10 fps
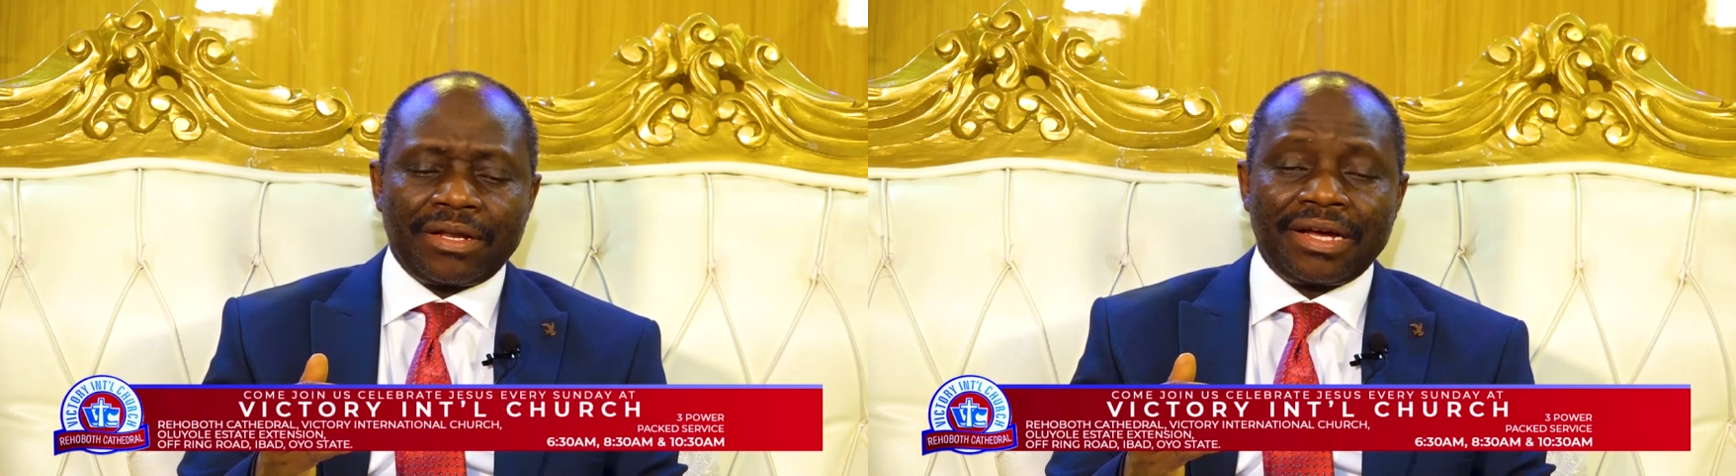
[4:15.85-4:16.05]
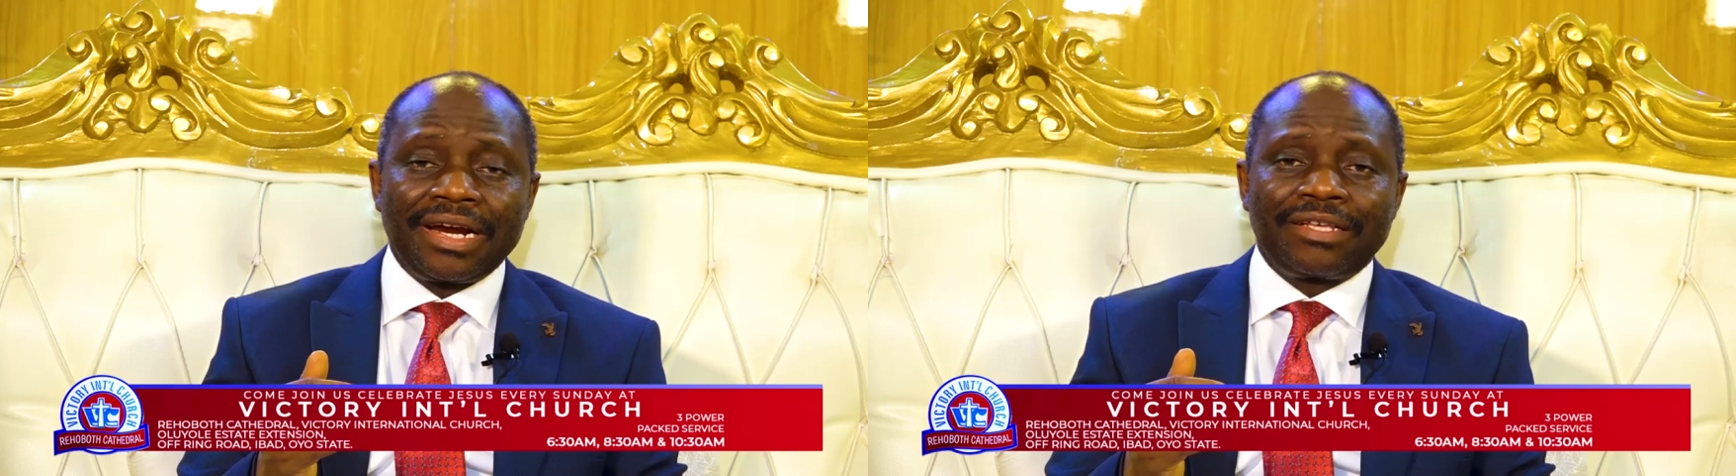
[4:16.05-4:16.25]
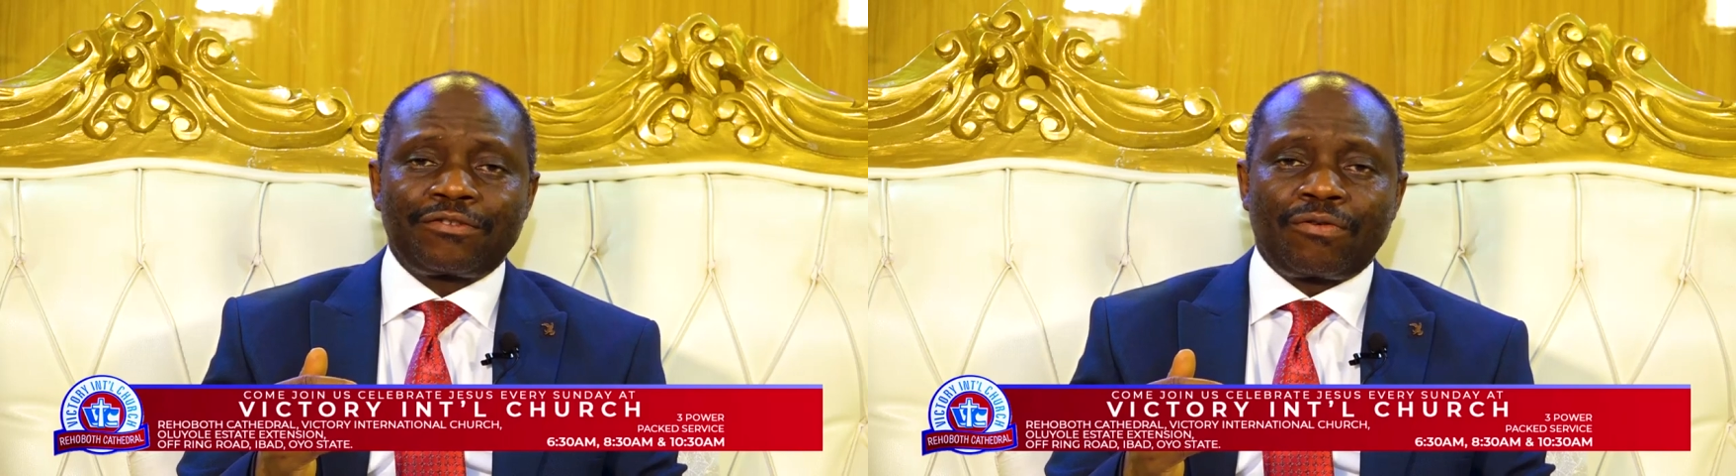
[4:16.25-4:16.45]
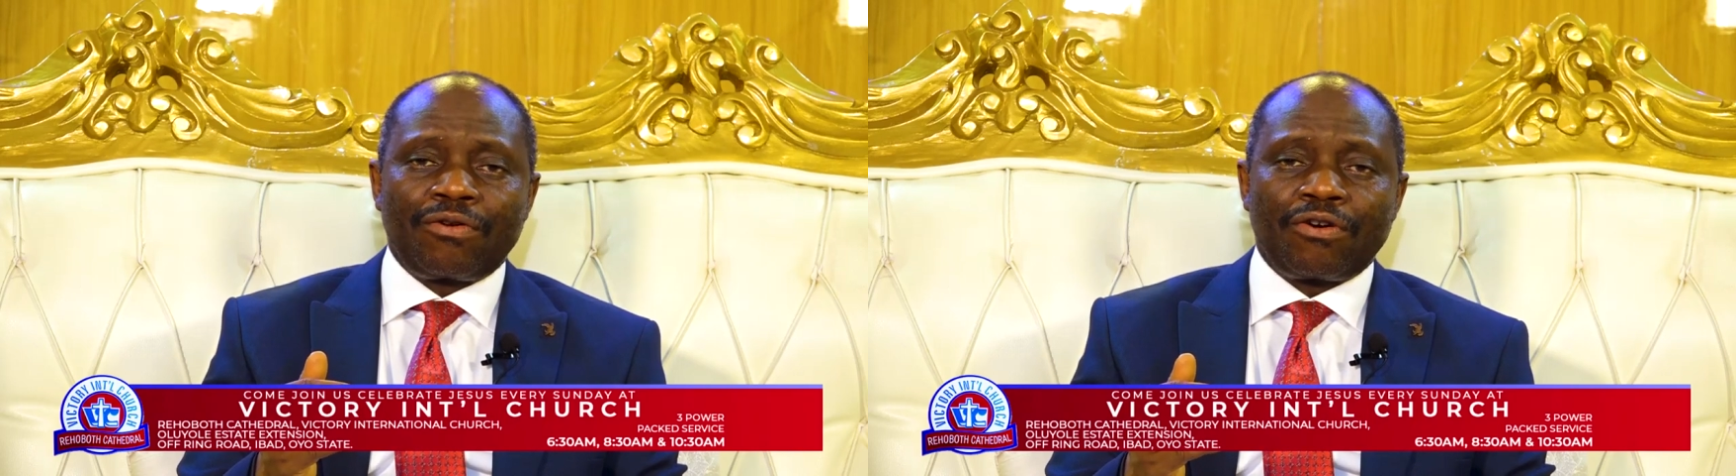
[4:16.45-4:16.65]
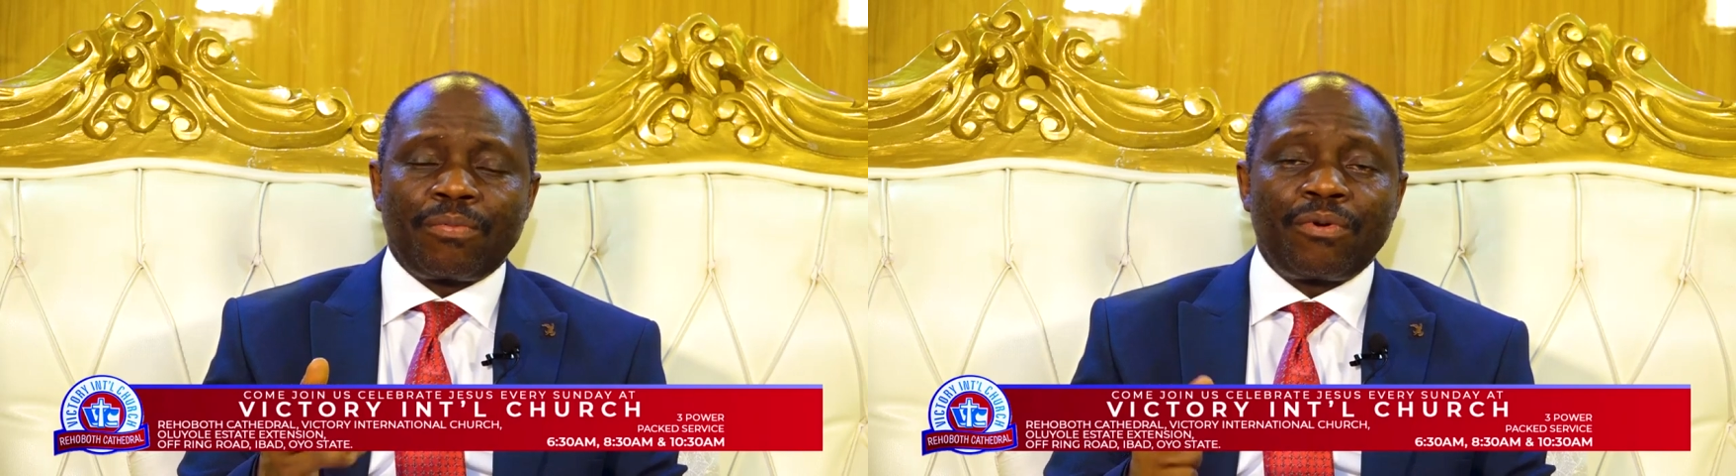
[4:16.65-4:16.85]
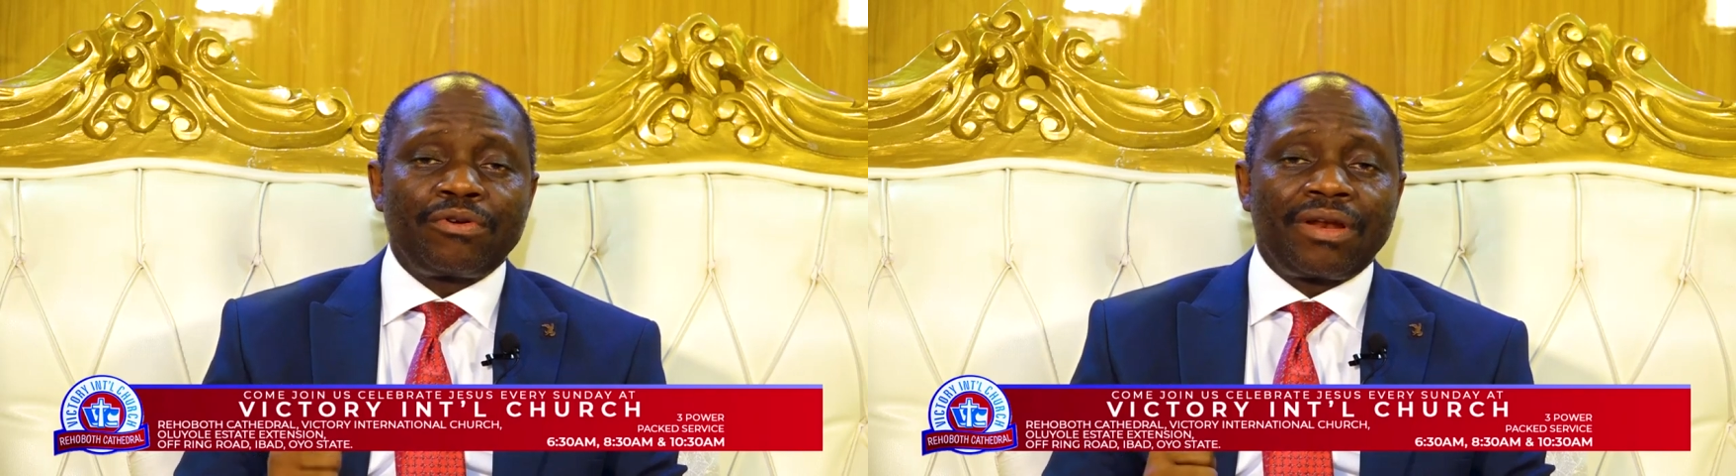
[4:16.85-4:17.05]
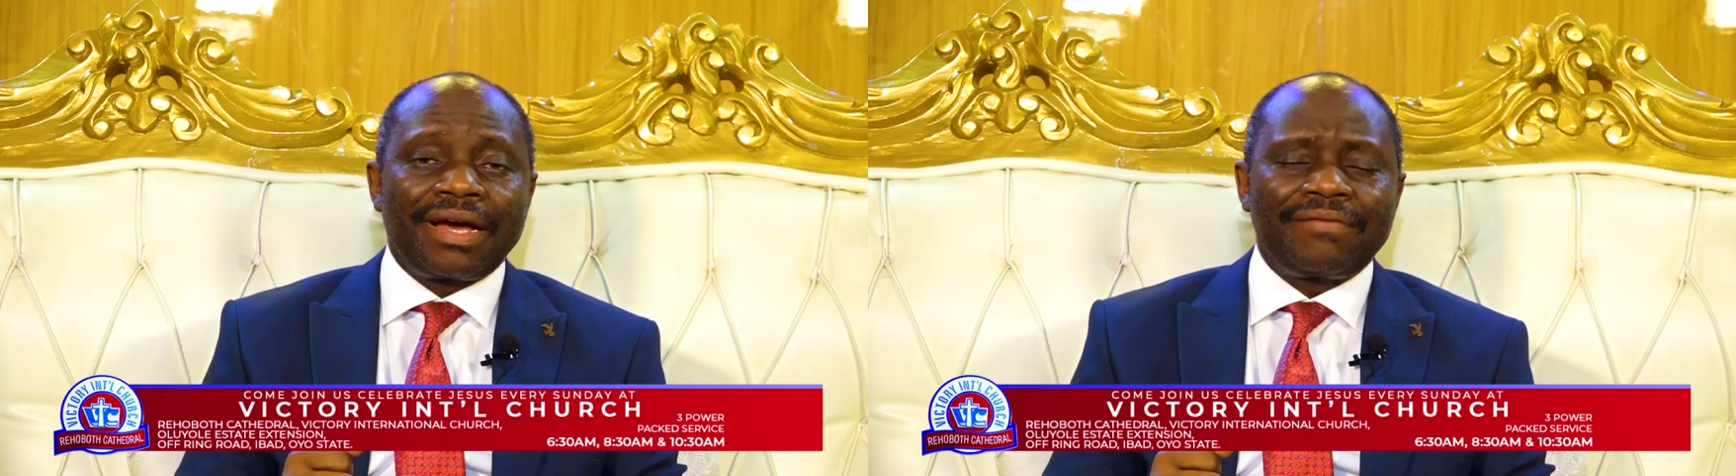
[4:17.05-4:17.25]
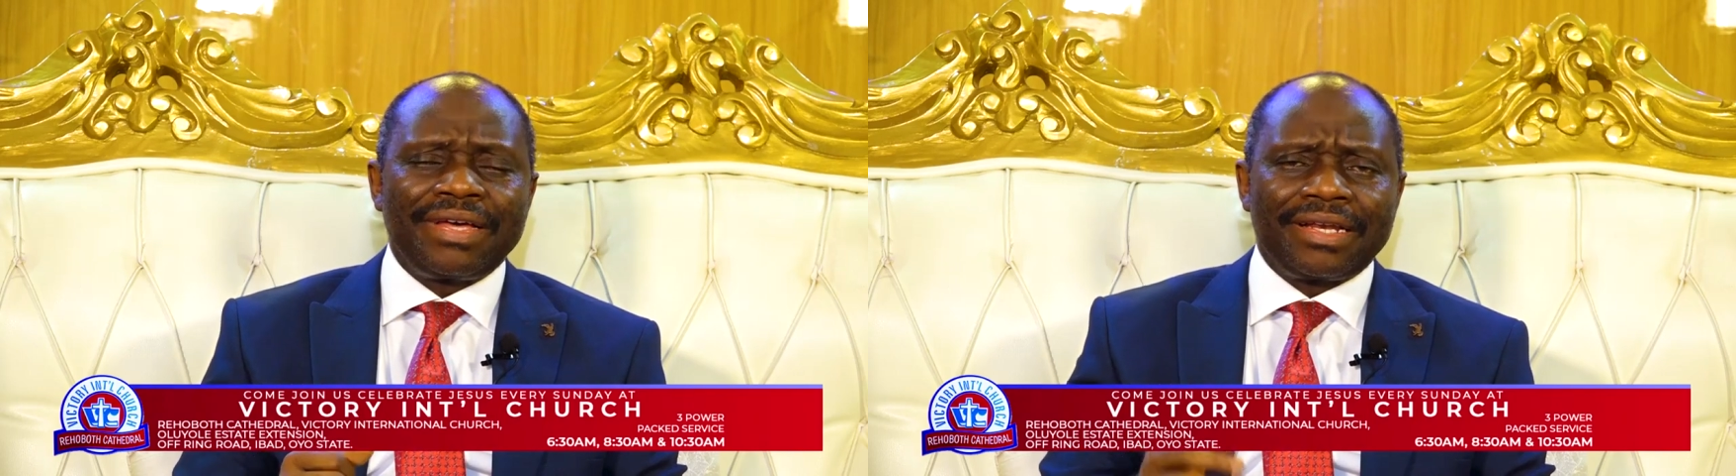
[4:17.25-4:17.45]
the grace of God upon your
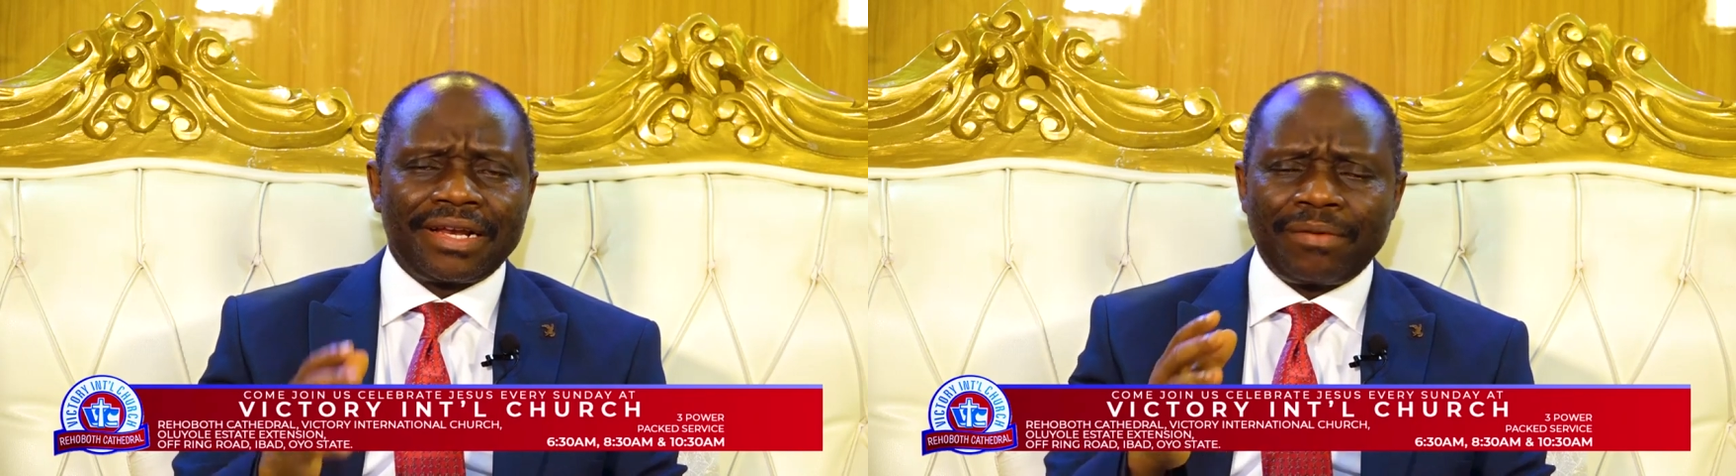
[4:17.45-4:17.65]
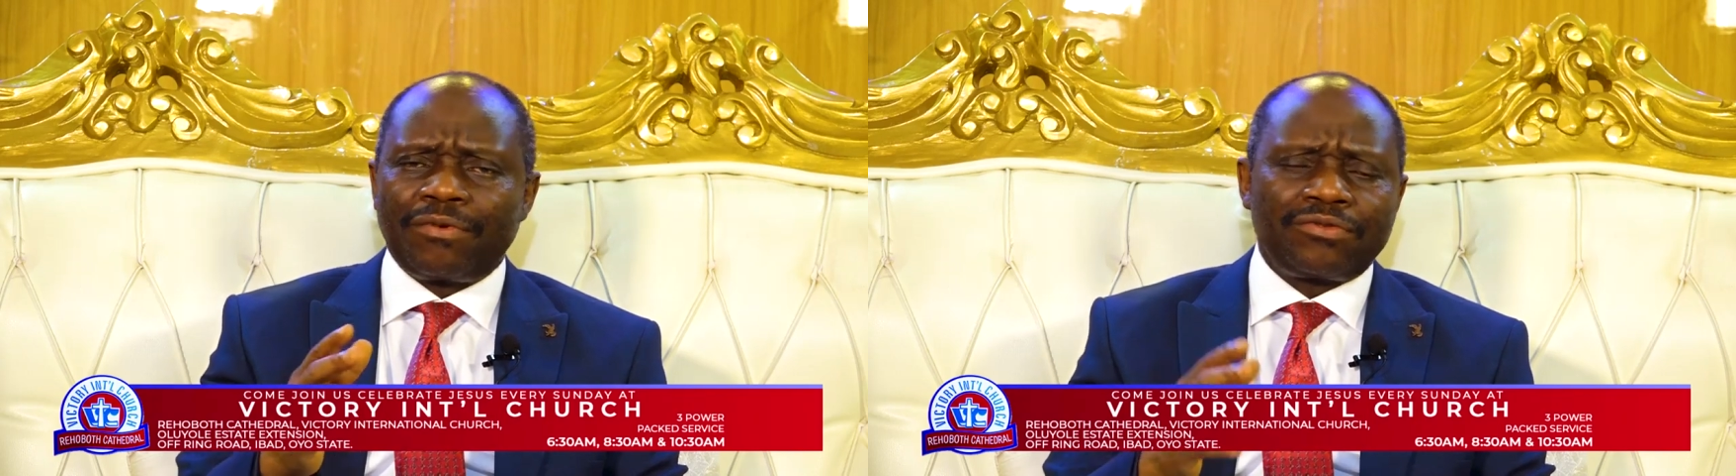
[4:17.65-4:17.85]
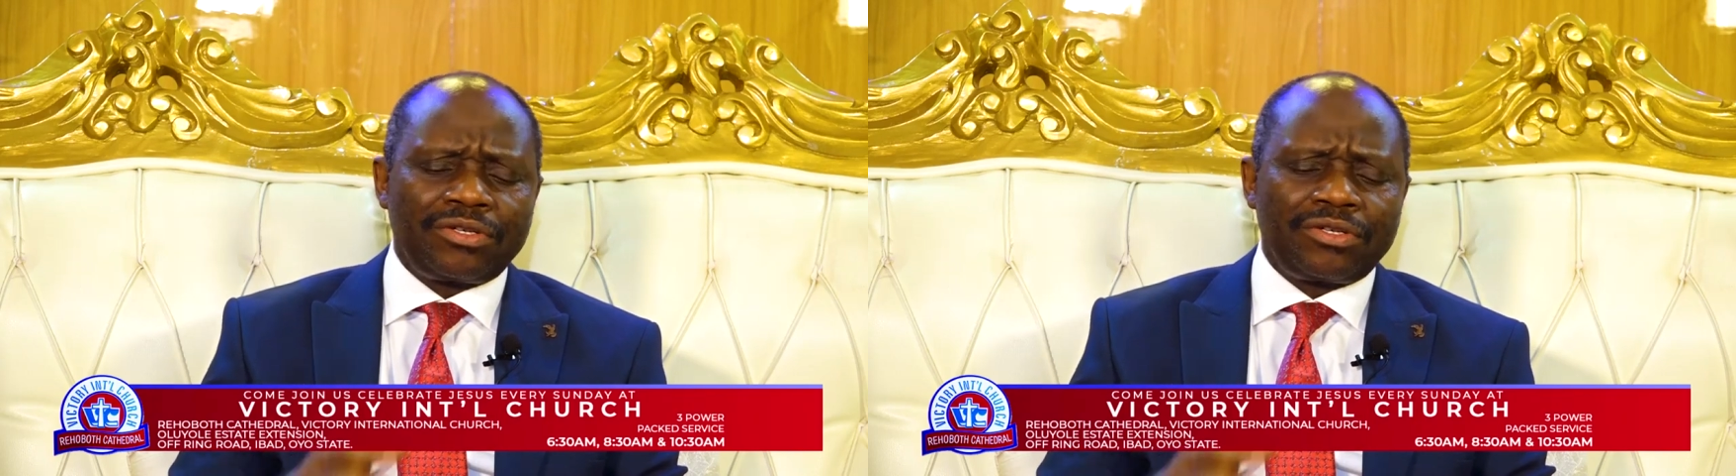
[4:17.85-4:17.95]
life in the name of